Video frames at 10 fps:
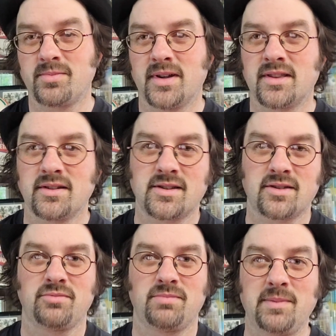but there's
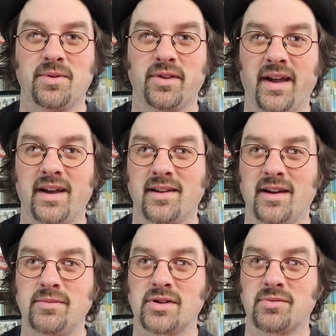certain people that
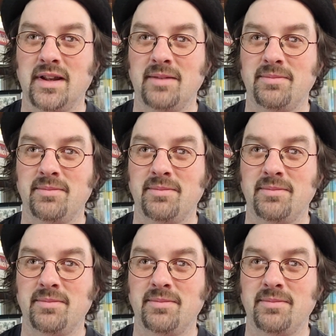I'm just really